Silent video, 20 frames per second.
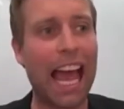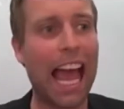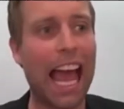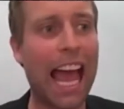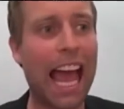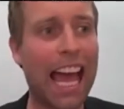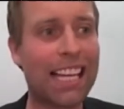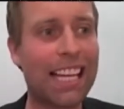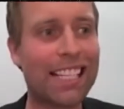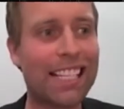
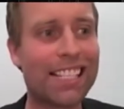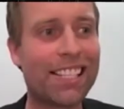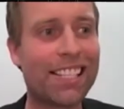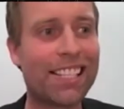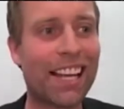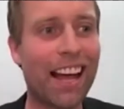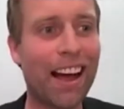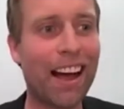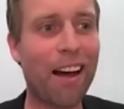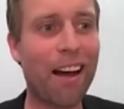And,
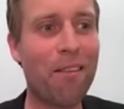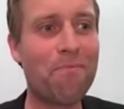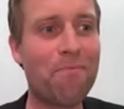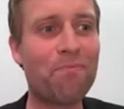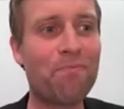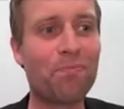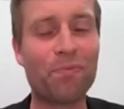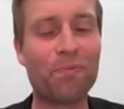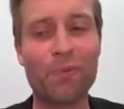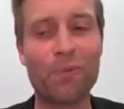
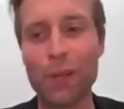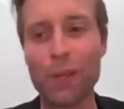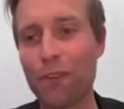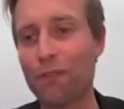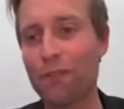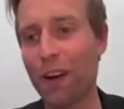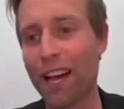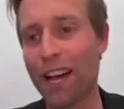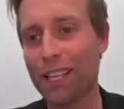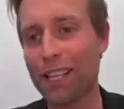
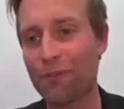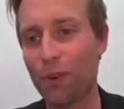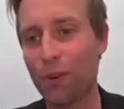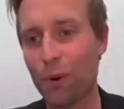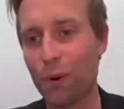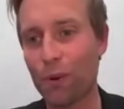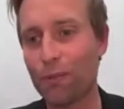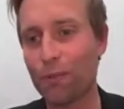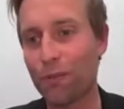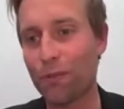fast
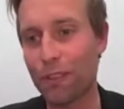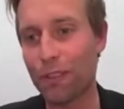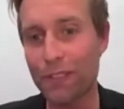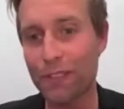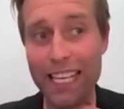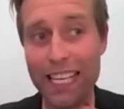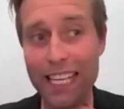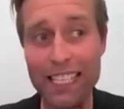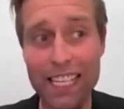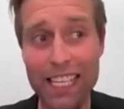forward
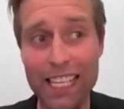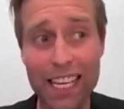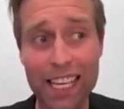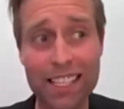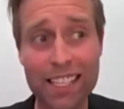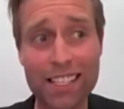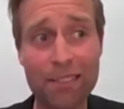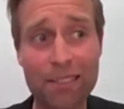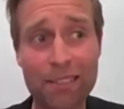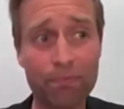15 years,